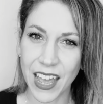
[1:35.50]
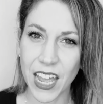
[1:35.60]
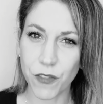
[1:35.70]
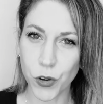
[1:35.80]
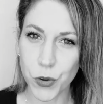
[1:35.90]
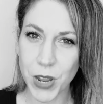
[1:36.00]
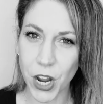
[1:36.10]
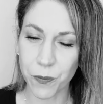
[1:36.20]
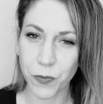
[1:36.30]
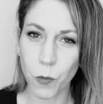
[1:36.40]
If you're new
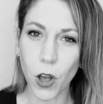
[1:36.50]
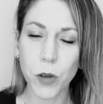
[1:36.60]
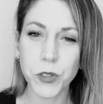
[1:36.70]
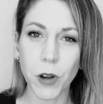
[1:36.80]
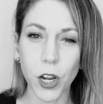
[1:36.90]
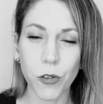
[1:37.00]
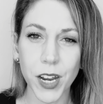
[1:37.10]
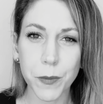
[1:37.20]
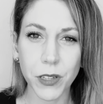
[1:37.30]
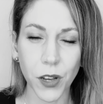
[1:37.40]
here, welcome to our
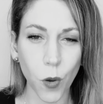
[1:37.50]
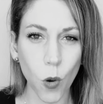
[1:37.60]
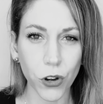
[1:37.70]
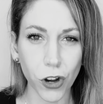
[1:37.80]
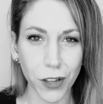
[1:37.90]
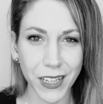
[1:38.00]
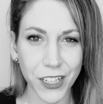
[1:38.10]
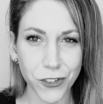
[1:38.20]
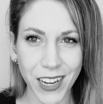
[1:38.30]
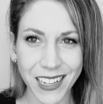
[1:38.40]
incredible little corner on the
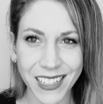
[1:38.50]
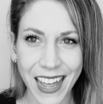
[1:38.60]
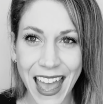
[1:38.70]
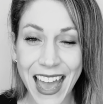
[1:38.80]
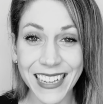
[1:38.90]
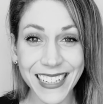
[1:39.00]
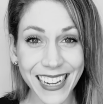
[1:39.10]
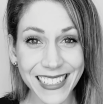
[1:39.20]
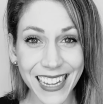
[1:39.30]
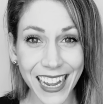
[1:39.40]
internet.
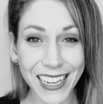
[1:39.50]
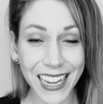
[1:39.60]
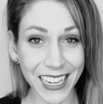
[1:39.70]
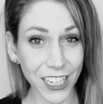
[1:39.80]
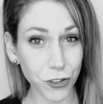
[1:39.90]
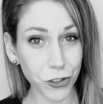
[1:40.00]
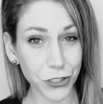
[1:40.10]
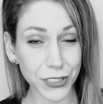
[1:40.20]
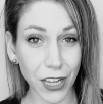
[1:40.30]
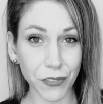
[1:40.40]
Take a second and
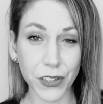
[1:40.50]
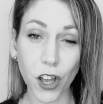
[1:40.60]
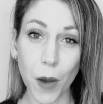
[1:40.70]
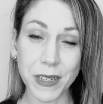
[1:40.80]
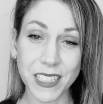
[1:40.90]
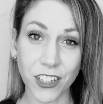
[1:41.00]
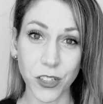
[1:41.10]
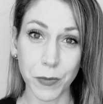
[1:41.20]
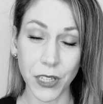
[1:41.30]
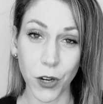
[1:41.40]
introduce yourself in the comment
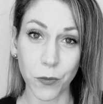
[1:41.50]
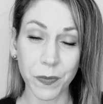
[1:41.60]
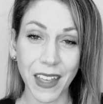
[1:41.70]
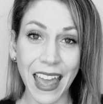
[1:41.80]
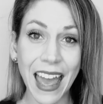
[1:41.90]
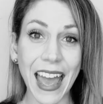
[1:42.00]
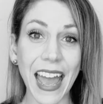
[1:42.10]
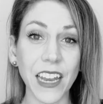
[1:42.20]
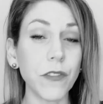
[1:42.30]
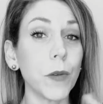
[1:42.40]
section below.
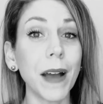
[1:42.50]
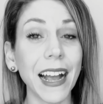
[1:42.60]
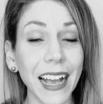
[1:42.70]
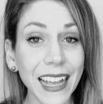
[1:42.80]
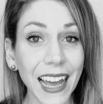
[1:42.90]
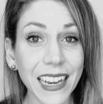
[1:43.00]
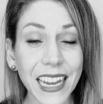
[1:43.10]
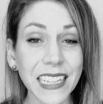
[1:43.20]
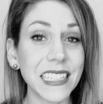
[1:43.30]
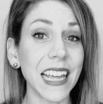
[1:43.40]
And if you're back
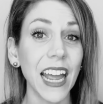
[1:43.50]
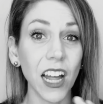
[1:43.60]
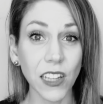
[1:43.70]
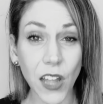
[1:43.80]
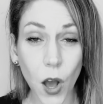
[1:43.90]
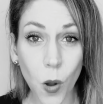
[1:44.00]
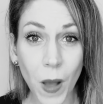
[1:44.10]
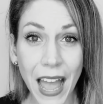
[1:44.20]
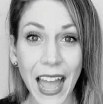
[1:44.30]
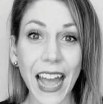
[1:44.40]
again, say
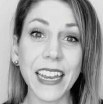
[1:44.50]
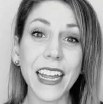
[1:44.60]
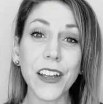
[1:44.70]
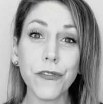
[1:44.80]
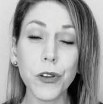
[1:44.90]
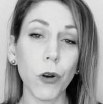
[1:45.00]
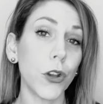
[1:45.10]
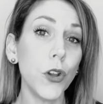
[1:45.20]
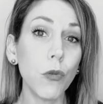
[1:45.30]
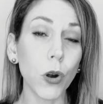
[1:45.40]
hello. And if you are
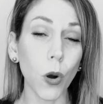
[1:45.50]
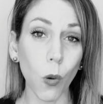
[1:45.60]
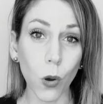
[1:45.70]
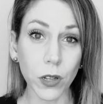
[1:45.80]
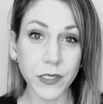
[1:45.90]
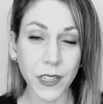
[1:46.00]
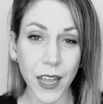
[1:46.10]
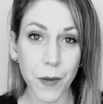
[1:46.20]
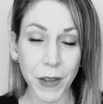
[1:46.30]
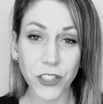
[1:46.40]
new or old,
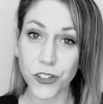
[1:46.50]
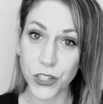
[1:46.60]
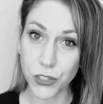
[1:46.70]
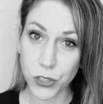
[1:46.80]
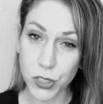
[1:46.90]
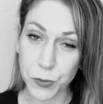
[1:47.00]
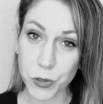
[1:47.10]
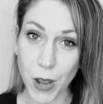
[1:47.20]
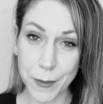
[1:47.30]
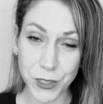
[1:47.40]
make sure that you do
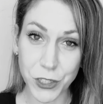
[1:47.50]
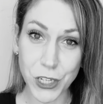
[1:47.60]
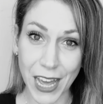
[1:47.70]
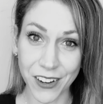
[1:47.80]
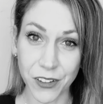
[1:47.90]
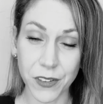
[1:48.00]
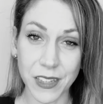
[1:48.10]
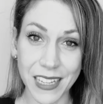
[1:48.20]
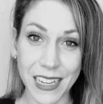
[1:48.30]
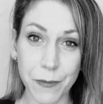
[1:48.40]
subscribe to the channel.
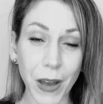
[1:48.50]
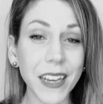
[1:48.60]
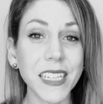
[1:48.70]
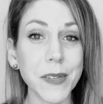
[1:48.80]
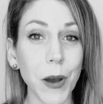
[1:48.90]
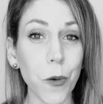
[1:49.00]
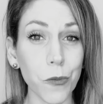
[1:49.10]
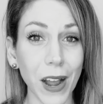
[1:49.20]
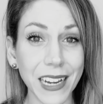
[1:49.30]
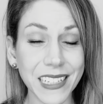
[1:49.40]
The button is about
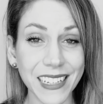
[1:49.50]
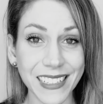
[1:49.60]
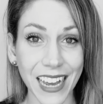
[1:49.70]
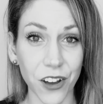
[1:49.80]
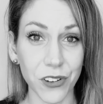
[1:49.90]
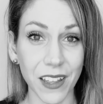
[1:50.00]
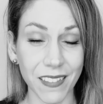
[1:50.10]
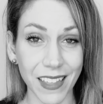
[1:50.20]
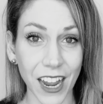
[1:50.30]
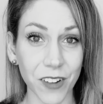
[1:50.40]
right down
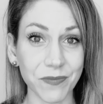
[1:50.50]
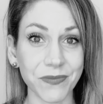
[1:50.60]
there.